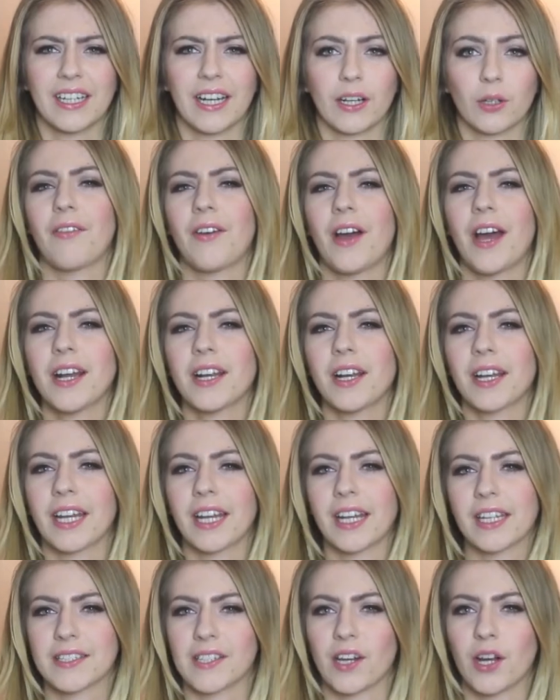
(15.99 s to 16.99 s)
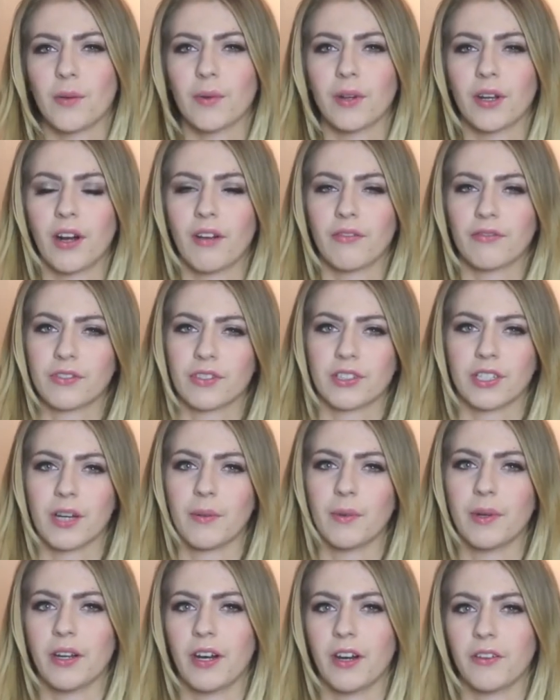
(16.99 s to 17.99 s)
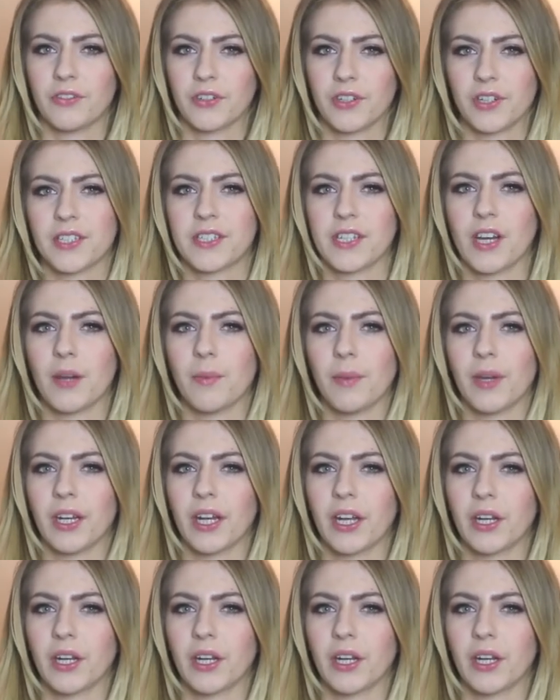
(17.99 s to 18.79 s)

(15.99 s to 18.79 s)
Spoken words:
Like, I've had like an assignment after assignment after assignment,